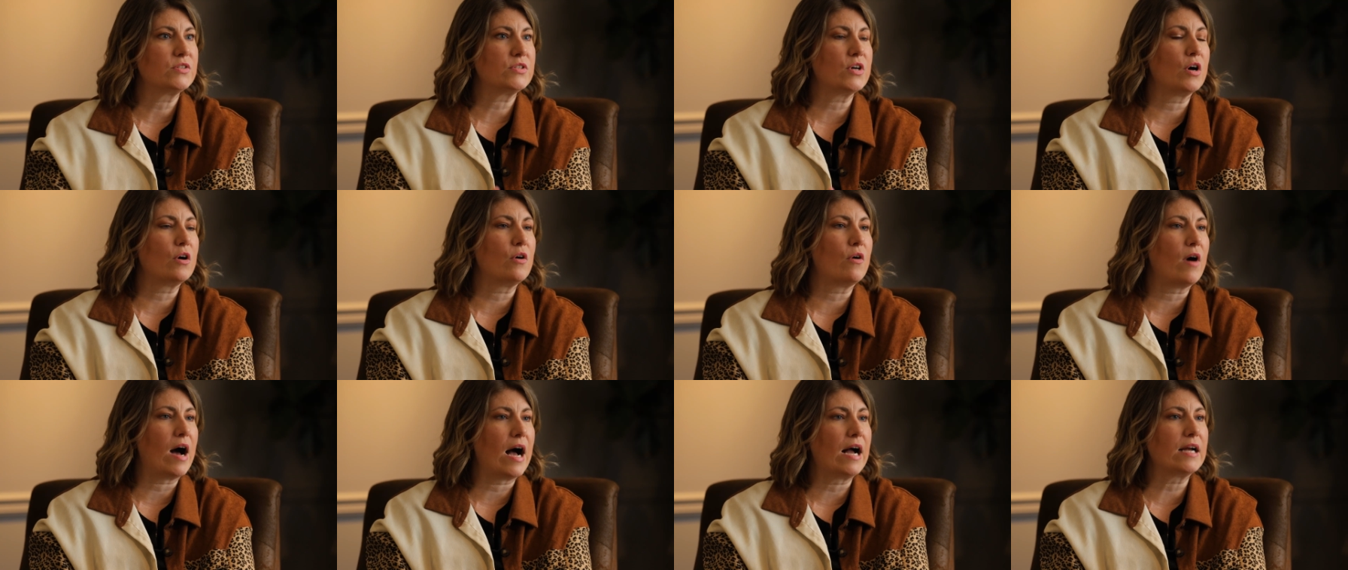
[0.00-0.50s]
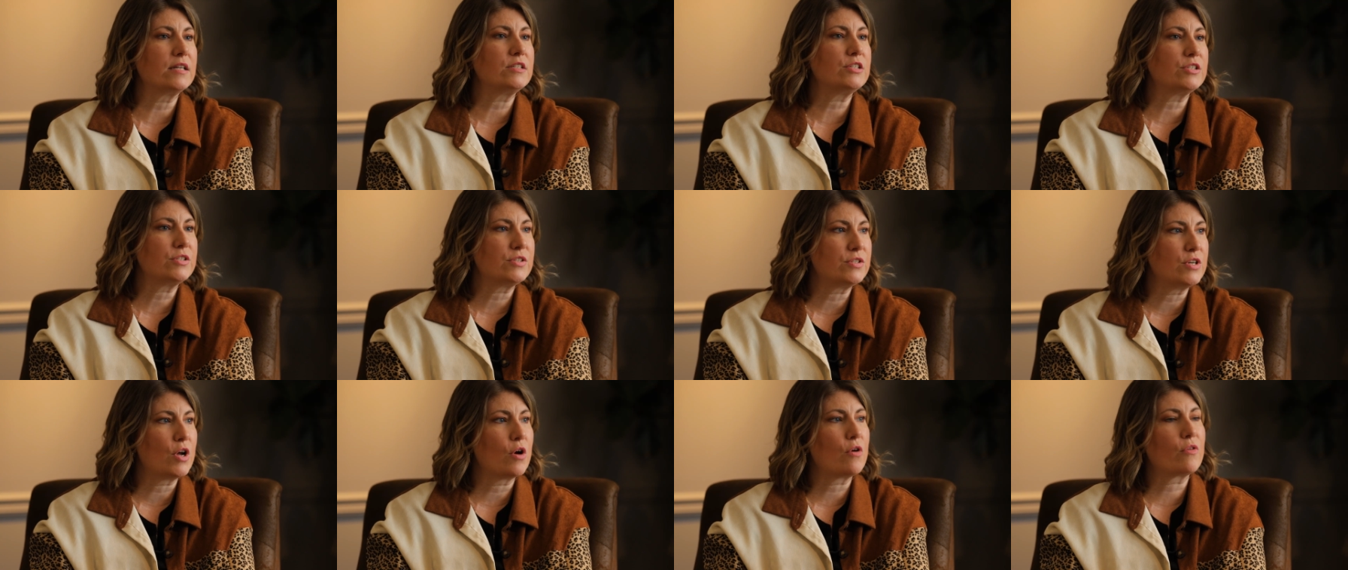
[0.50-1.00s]
So I
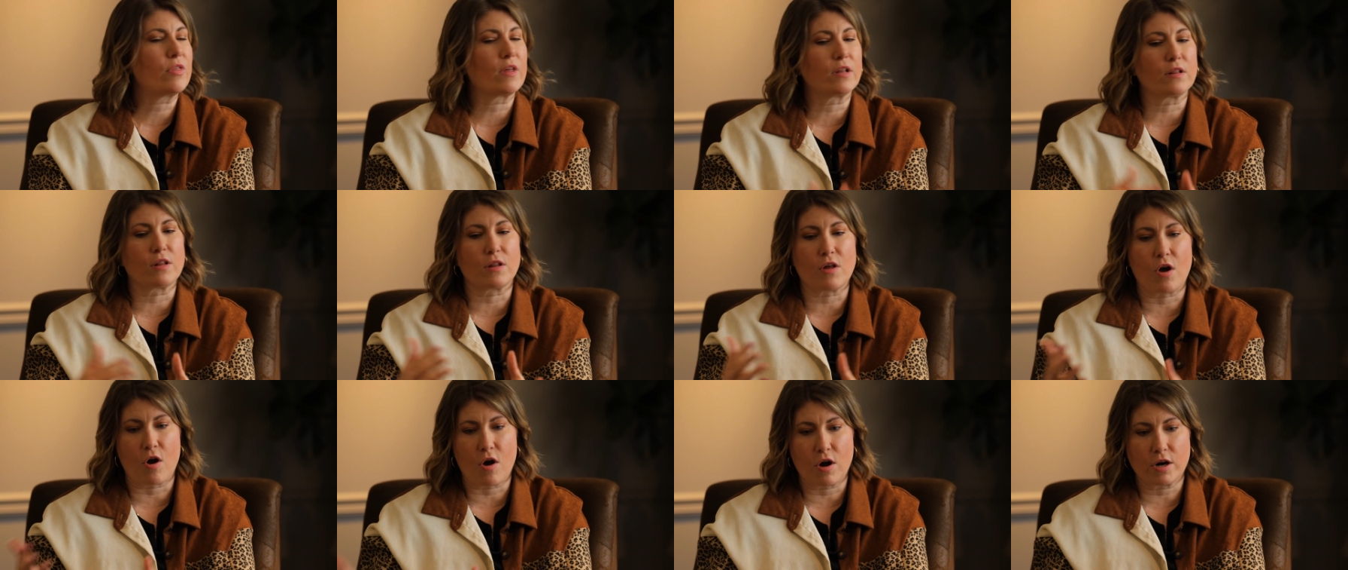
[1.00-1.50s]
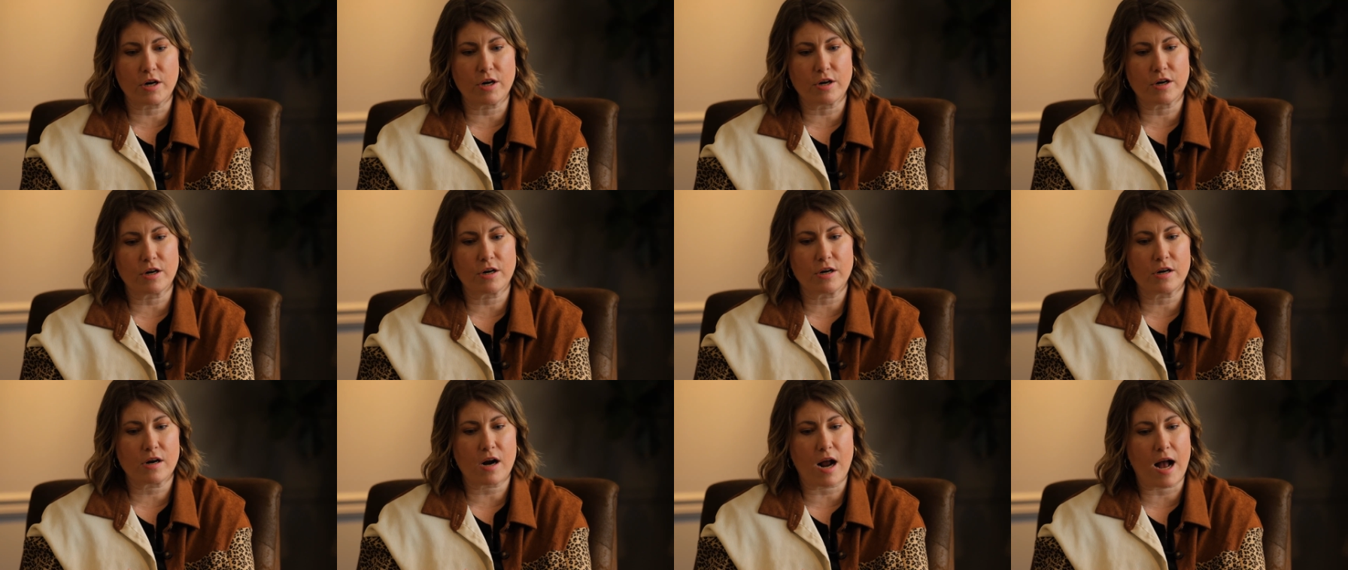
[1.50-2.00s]
just know the
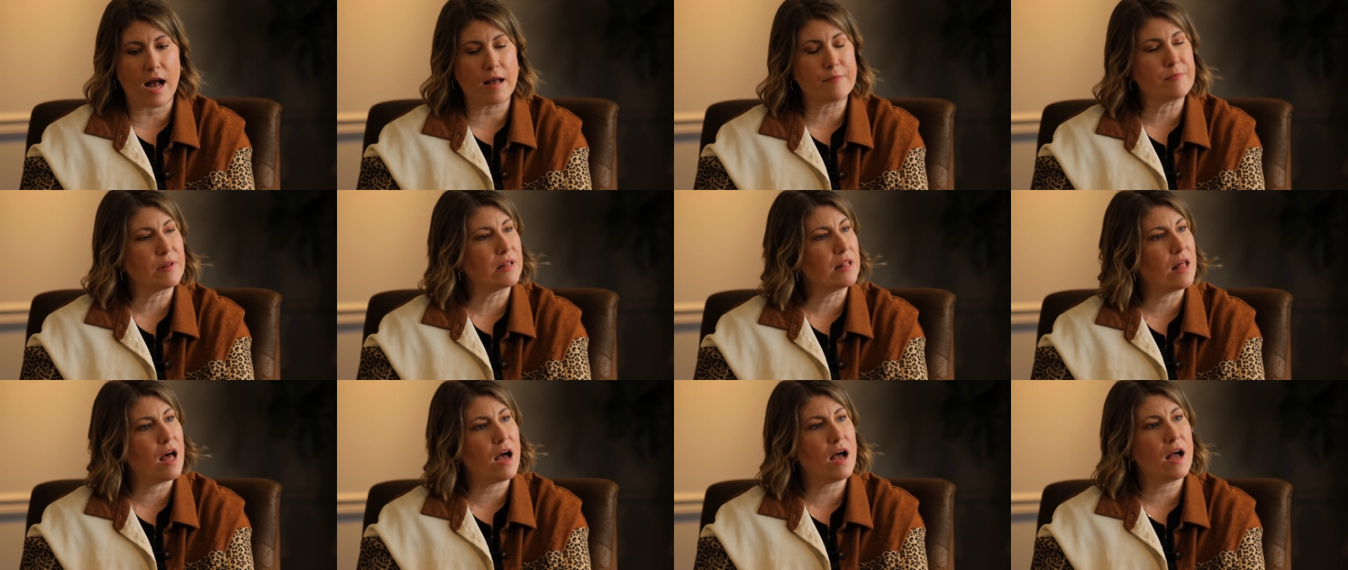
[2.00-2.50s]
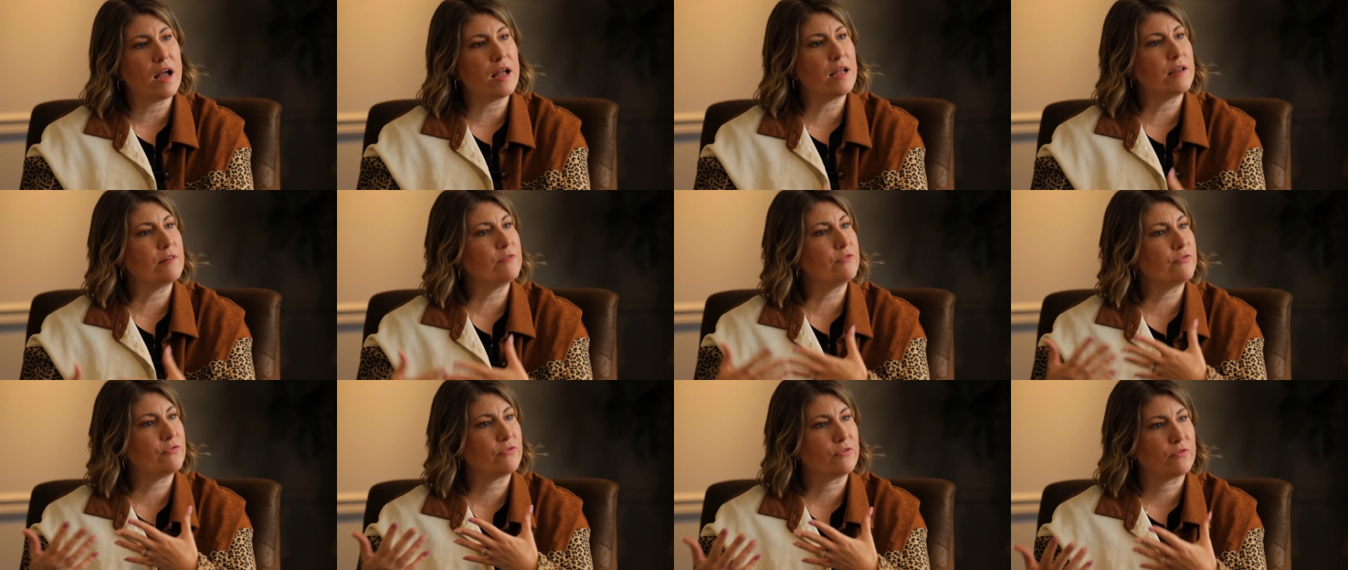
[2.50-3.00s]
longer I'm
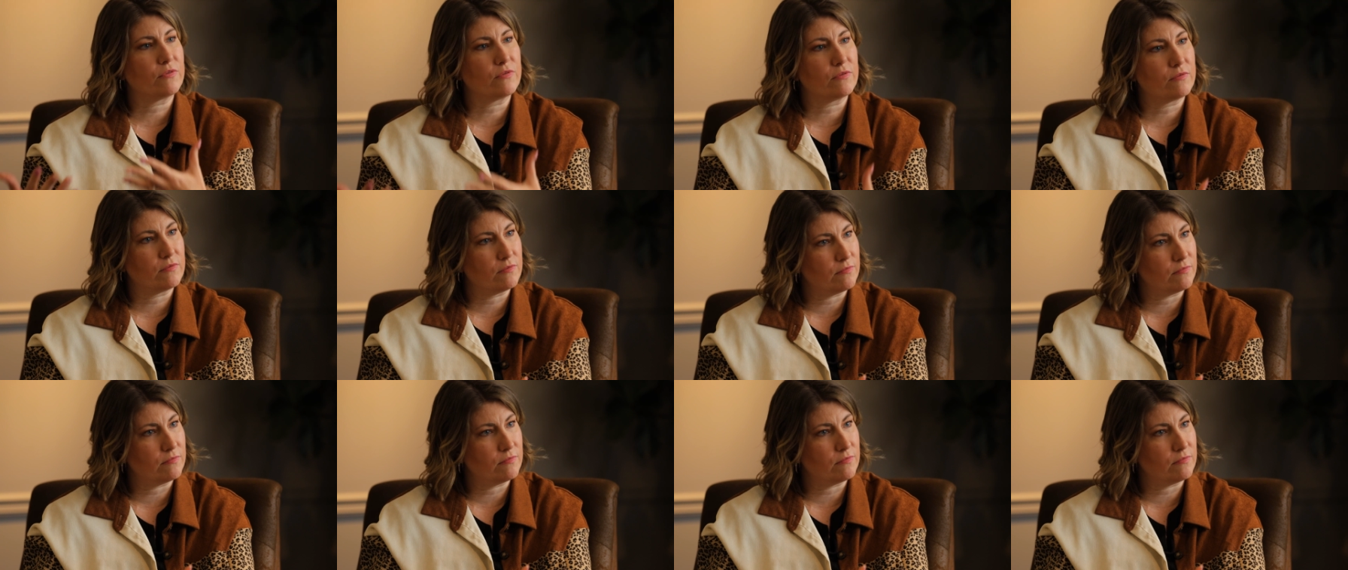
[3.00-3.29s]
alive,